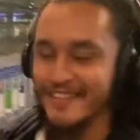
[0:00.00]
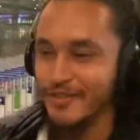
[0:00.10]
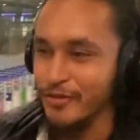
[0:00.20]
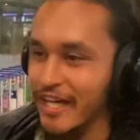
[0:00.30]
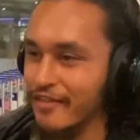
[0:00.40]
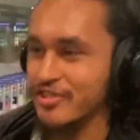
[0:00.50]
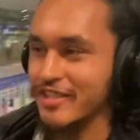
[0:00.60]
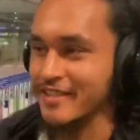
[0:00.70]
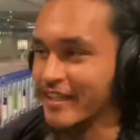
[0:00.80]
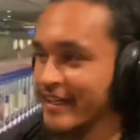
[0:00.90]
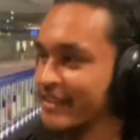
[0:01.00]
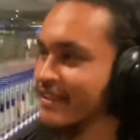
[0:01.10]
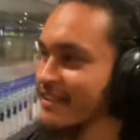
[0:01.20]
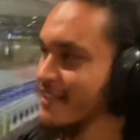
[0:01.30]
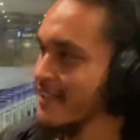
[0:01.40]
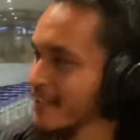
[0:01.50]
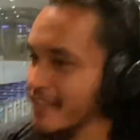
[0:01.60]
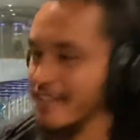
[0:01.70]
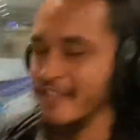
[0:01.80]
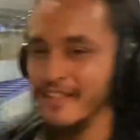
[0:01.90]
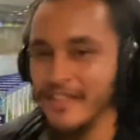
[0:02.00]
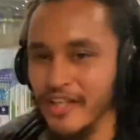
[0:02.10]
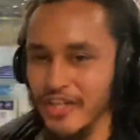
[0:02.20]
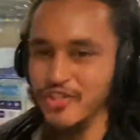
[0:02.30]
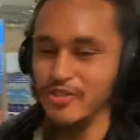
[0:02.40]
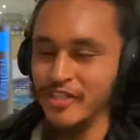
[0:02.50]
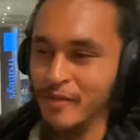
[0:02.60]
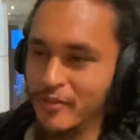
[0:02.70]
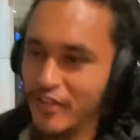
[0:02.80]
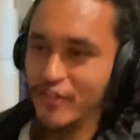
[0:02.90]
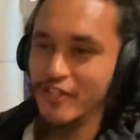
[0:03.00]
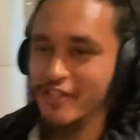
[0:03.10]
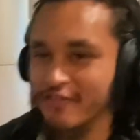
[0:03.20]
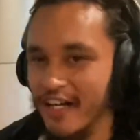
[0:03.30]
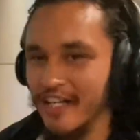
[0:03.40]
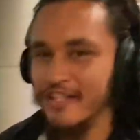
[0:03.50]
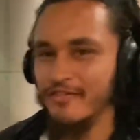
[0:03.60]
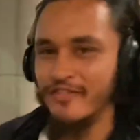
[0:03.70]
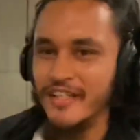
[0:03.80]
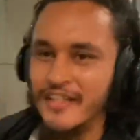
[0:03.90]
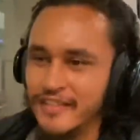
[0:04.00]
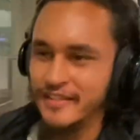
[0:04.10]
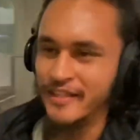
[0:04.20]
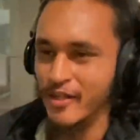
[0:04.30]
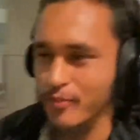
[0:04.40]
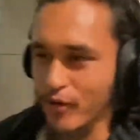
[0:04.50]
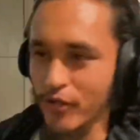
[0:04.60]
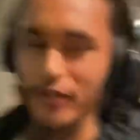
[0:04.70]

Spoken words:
We have just landed in country number 35, Singapore.